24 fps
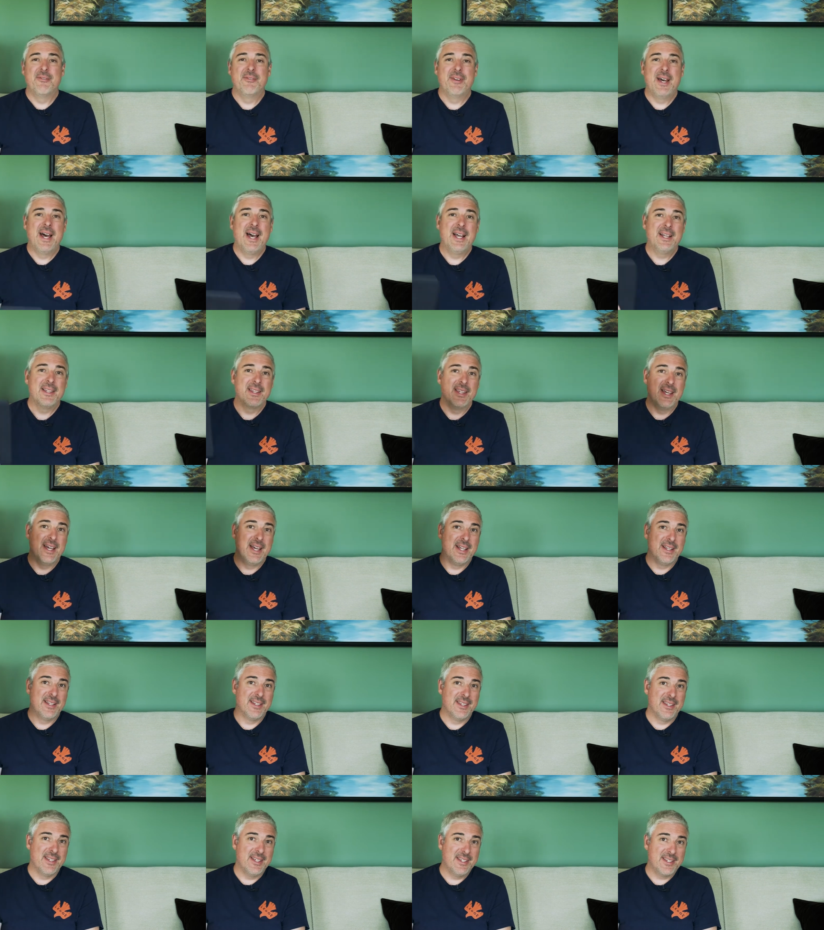fact
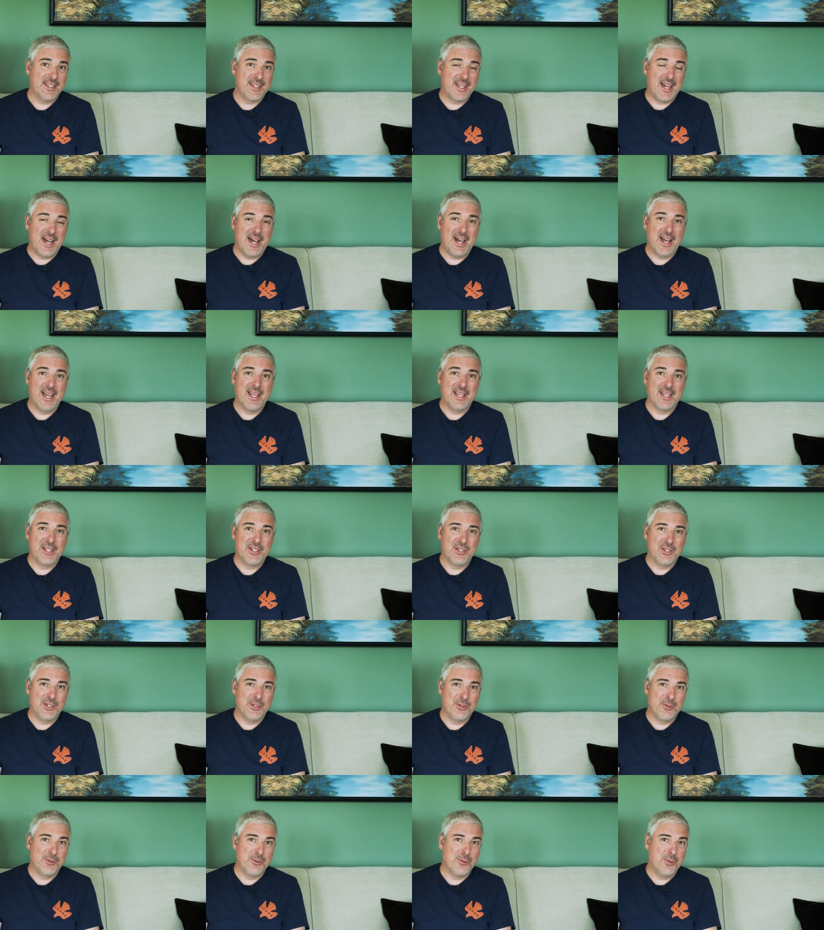that this guy can
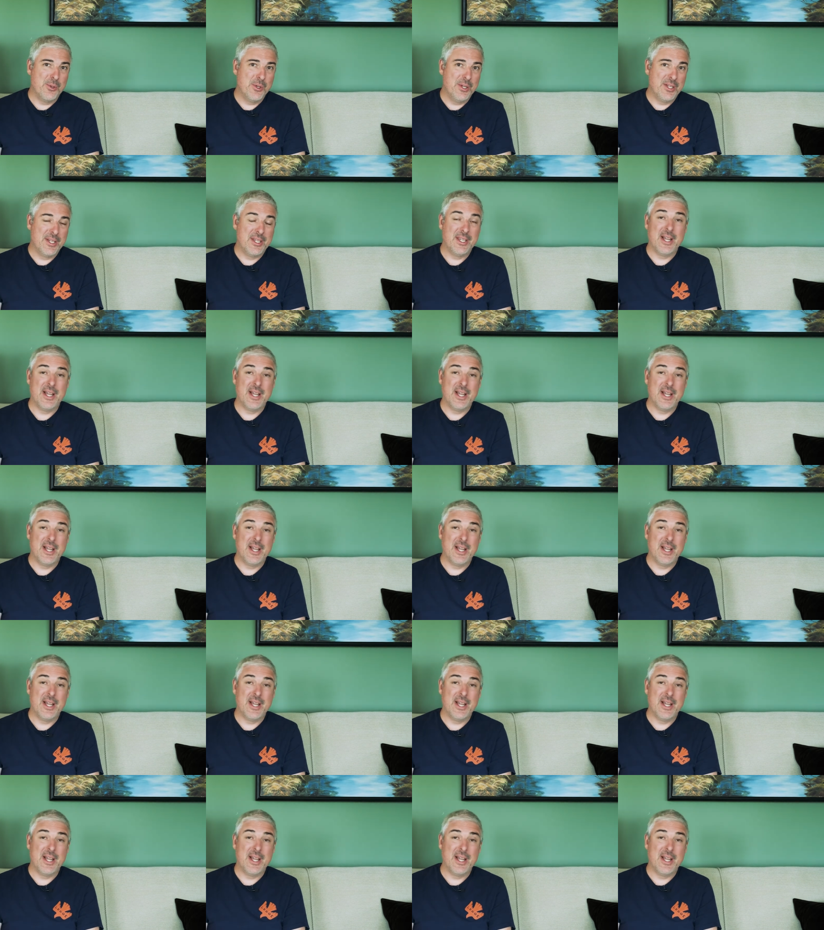do